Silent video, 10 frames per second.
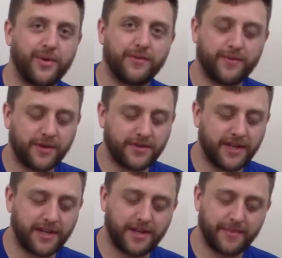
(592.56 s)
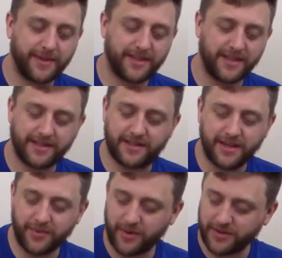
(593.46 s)
our first setup
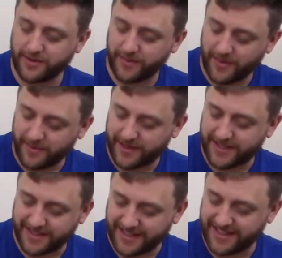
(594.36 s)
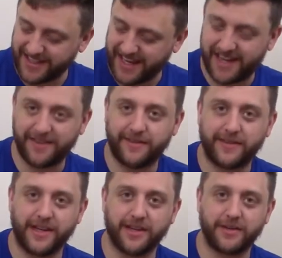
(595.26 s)
didn't work super well because I didn't have
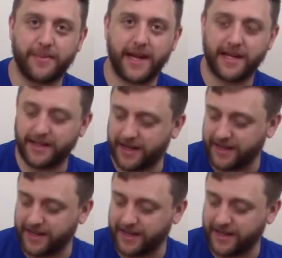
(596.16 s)
the other pan that I